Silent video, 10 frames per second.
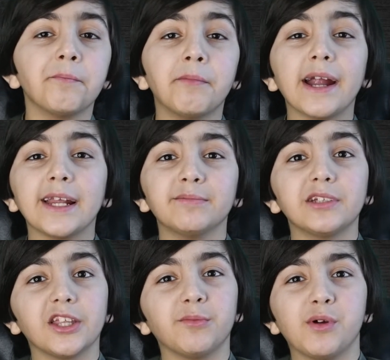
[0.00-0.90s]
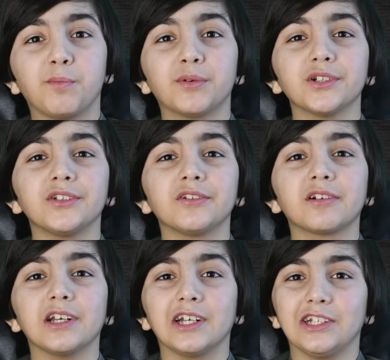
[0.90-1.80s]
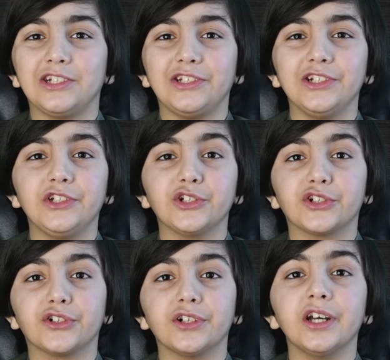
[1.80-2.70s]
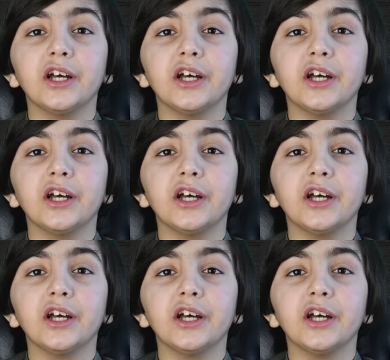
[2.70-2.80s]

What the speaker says: My name is Adam, your personal English teacher.